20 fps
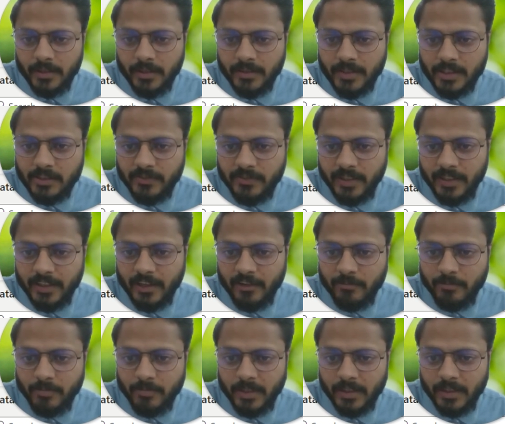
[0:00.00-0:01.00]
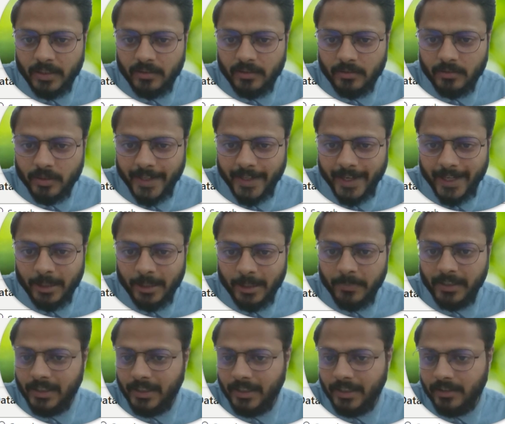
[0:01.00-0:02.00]
This will give me
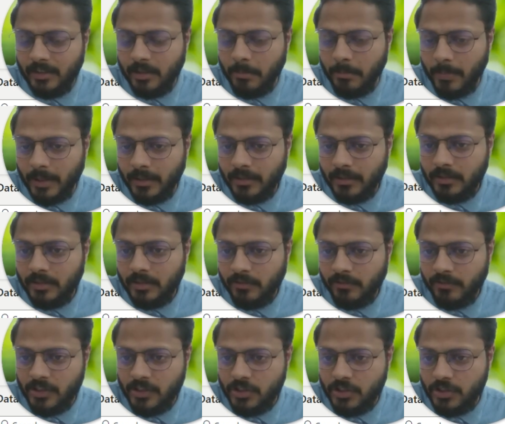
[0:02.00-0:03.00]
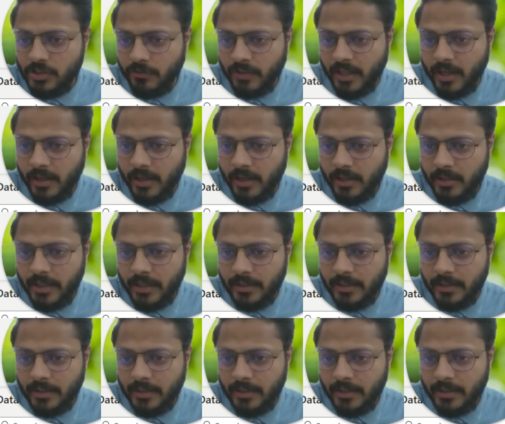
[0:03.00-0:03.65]
dynamically the month which we are in,